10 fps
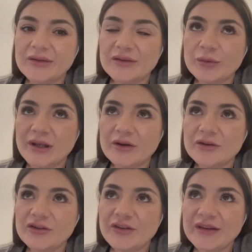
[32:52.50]
So we
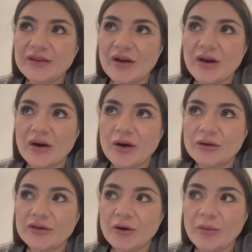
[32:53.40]
launched in
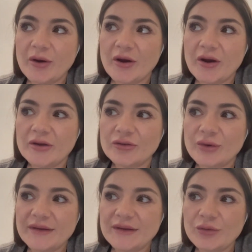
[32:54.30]
October
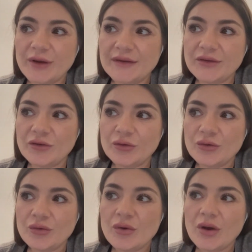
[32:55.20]

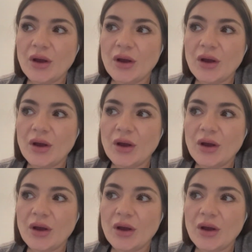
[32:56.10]
2022.